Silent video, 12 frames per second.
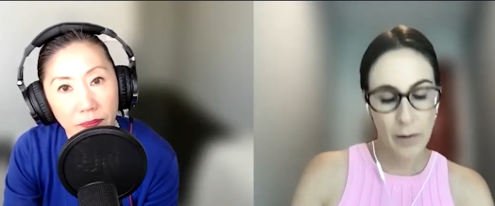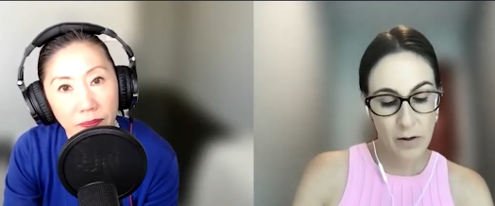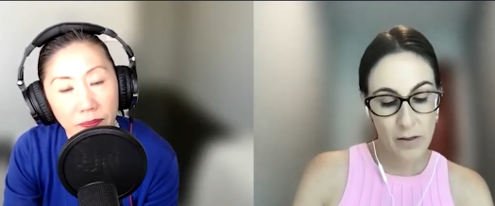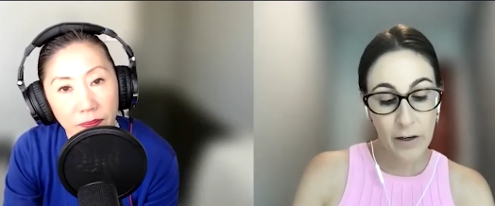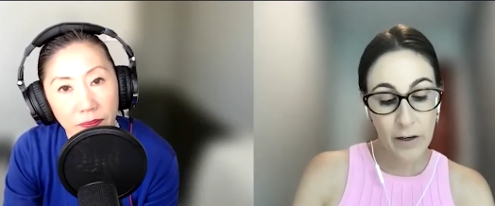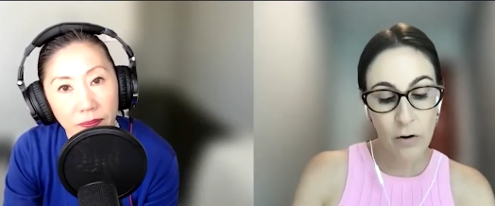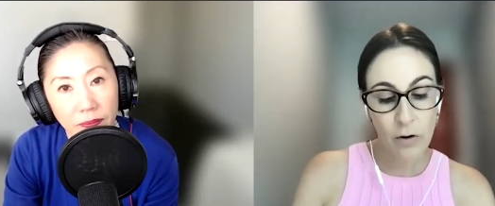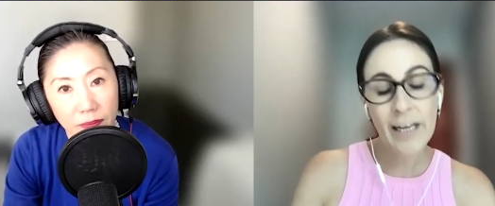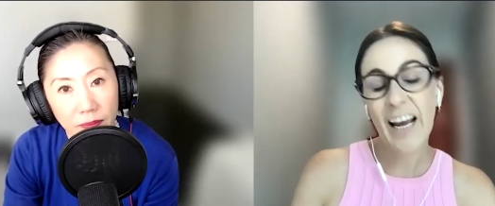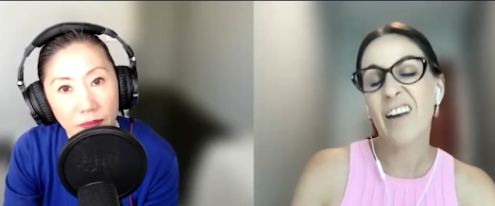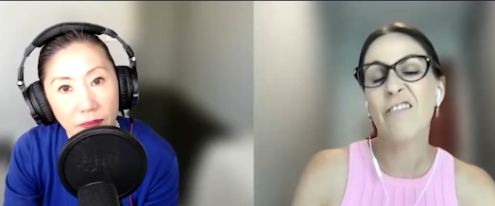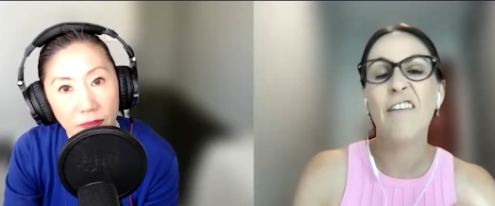Speaker 1: because I only
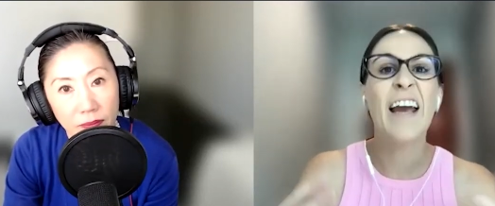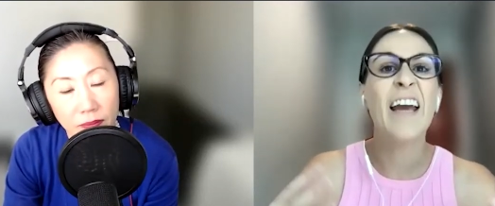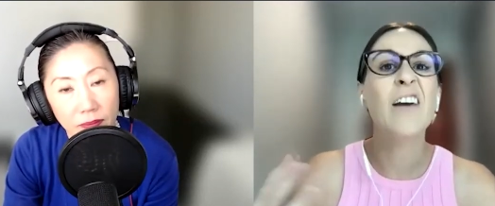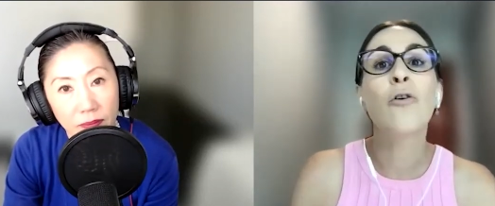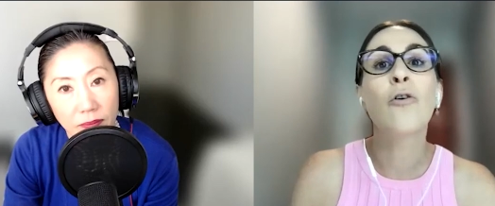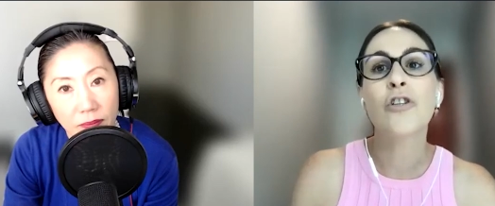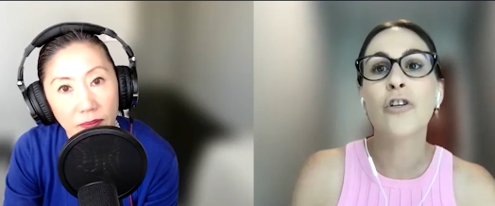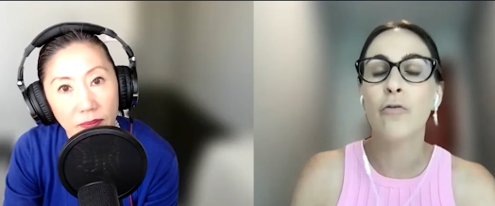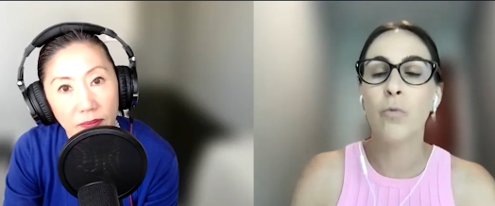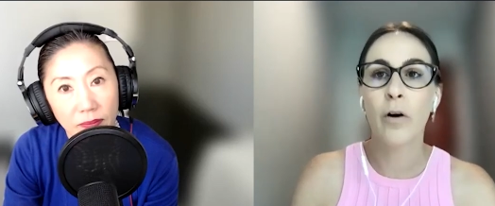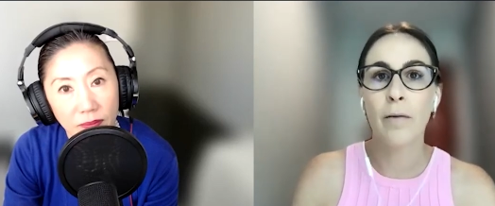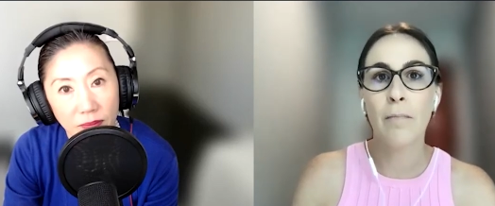had a vague notion
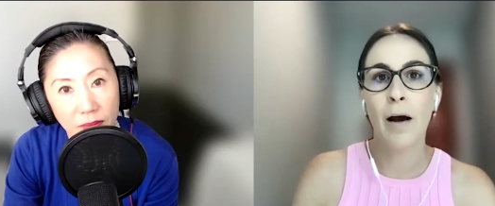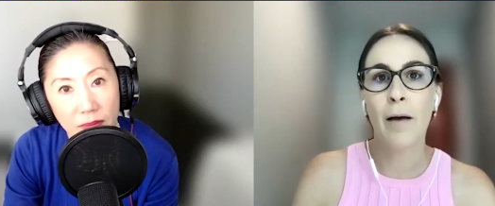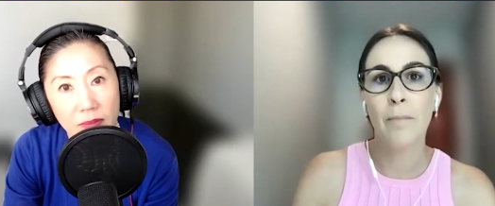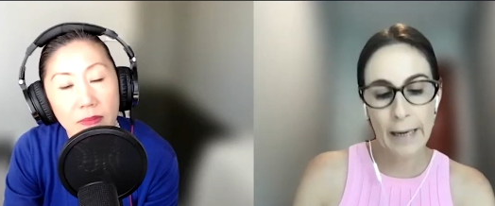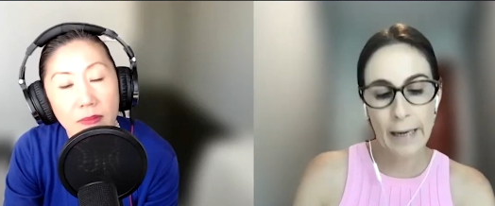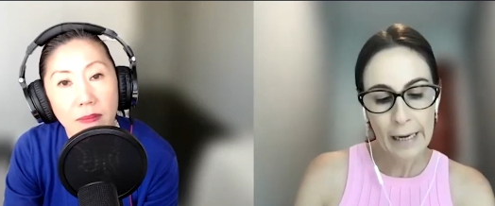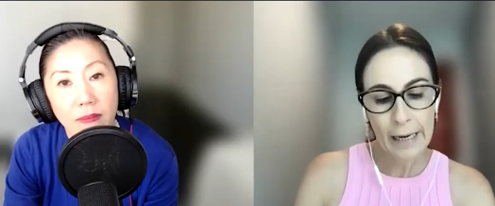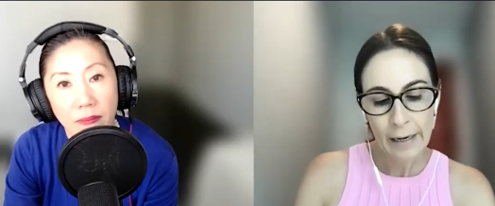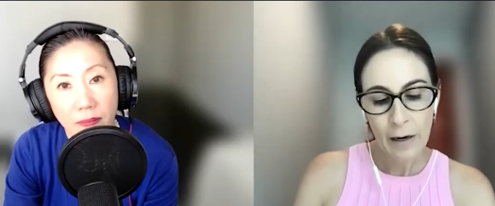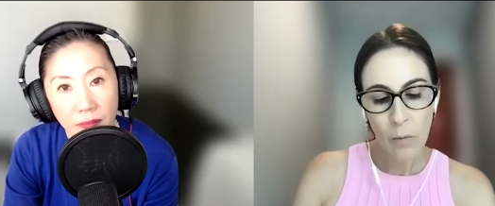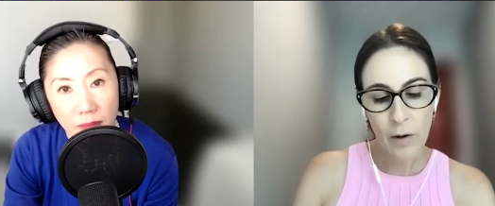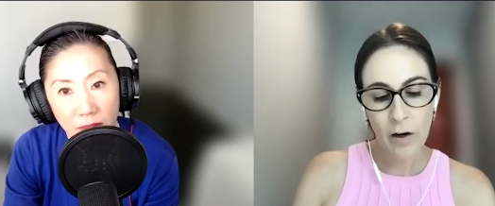of what it might be
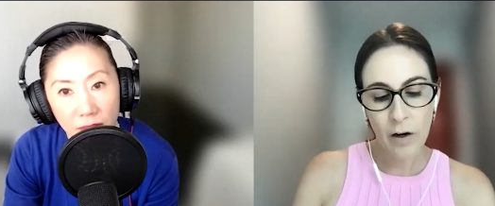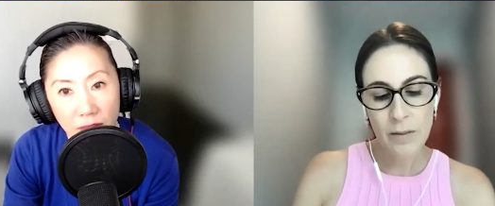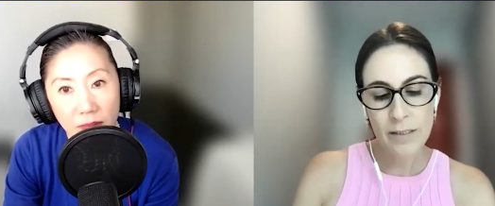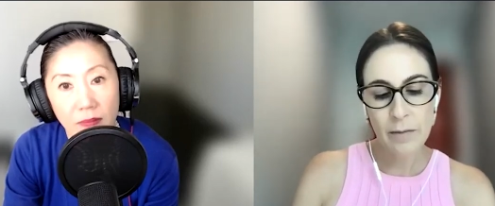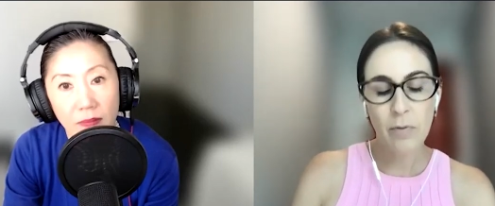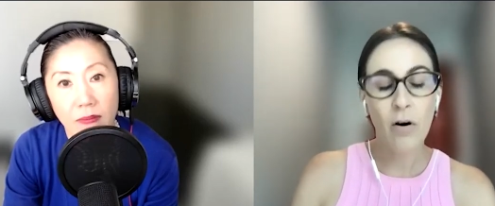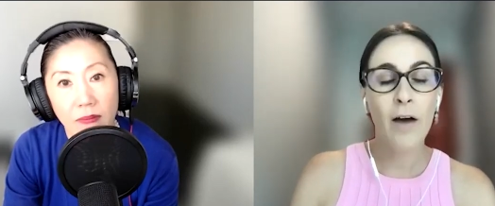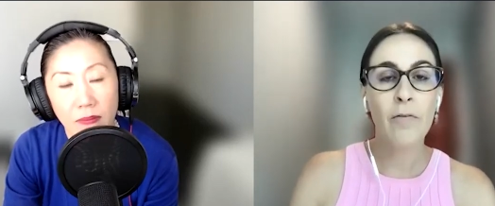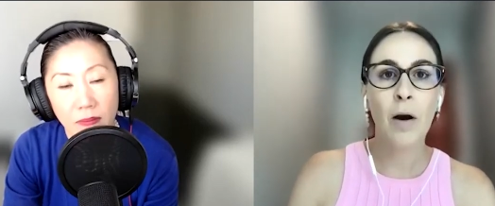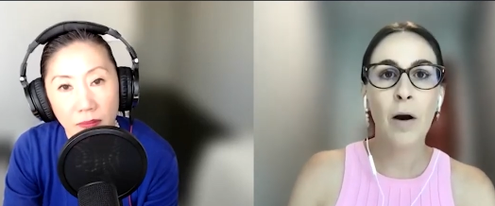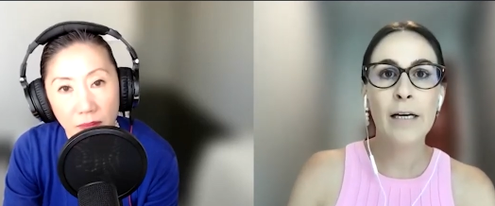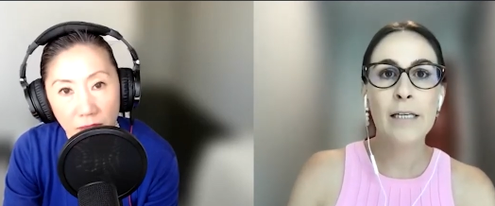when I was in
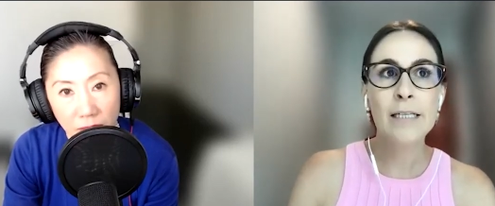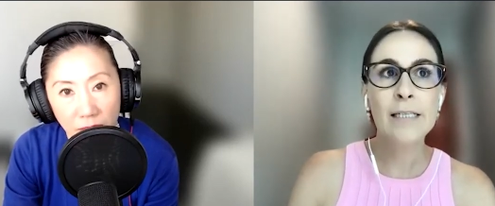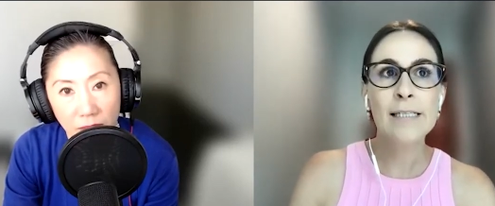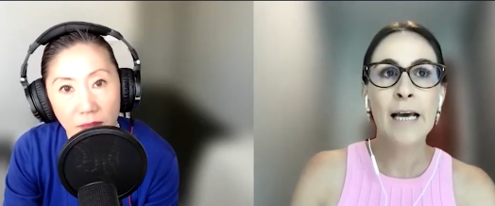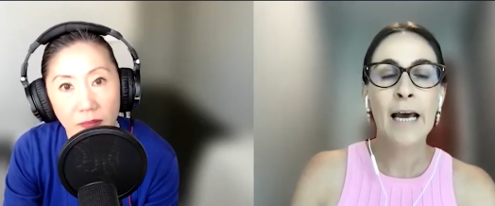private practice.